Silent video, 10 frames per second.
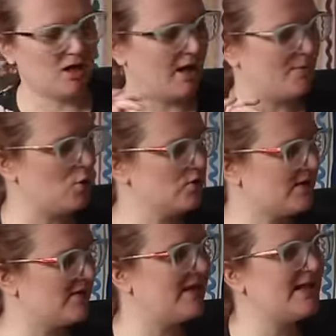I'm
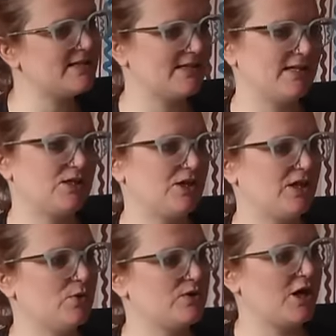also listening to
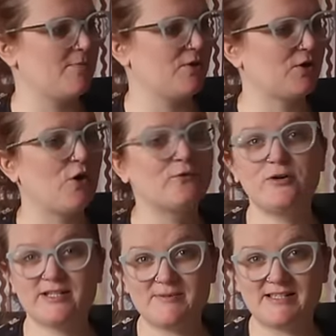the audiobook of
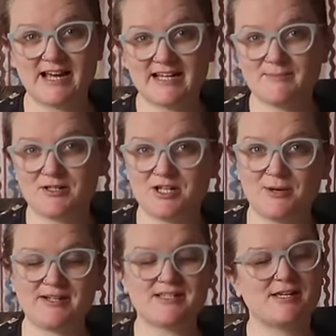Christmas Days by
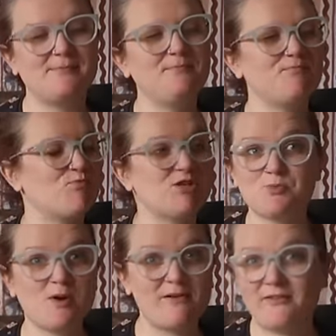Jeanette Winterson, which
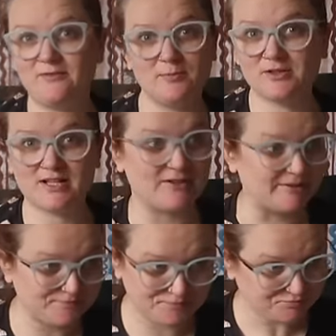is one of my favourite books
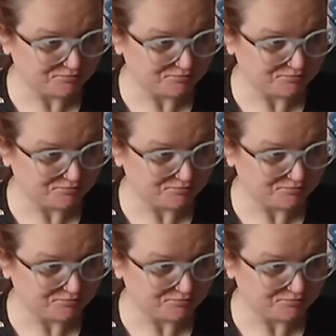ever.